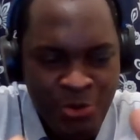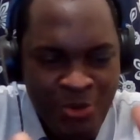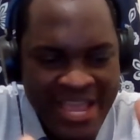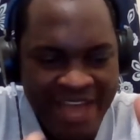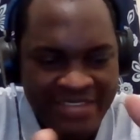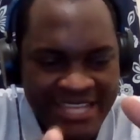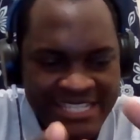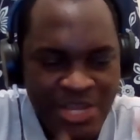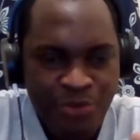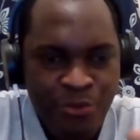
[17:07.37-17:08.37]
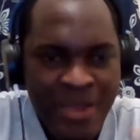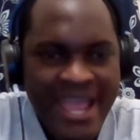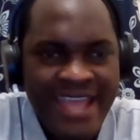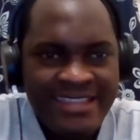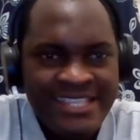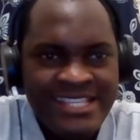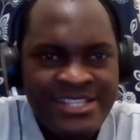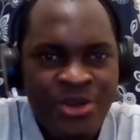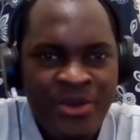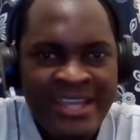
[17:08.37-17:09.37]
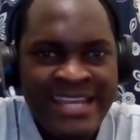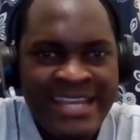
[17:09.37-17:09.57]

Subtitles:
we have an idea of where this is going.